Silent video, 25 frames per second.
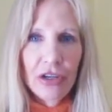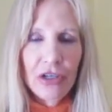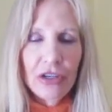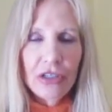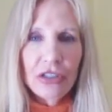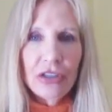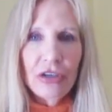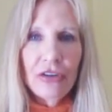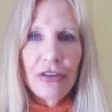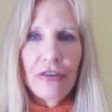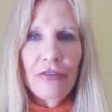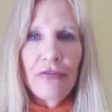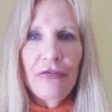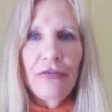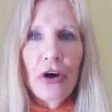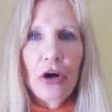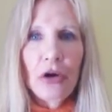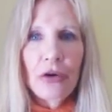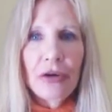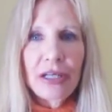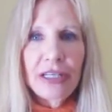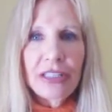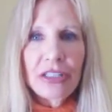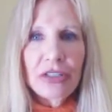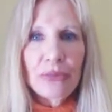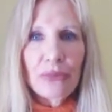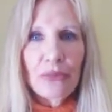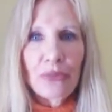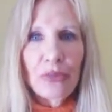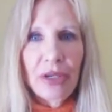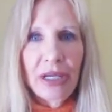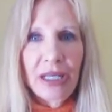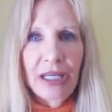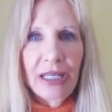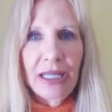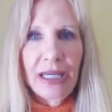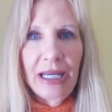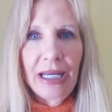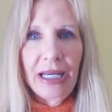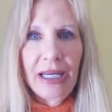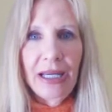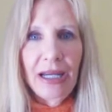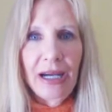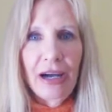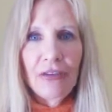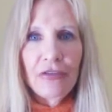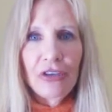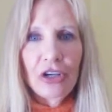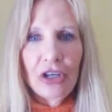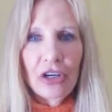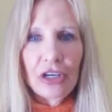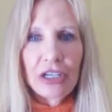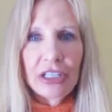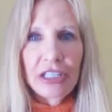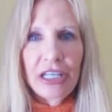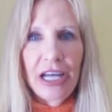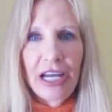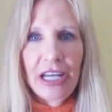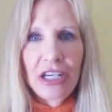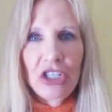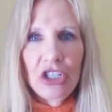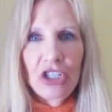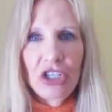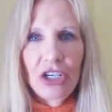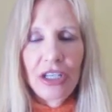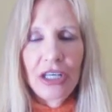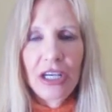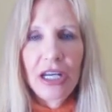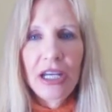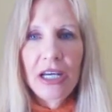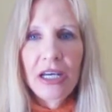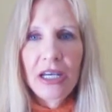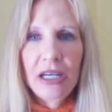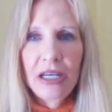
So the focus really of your attention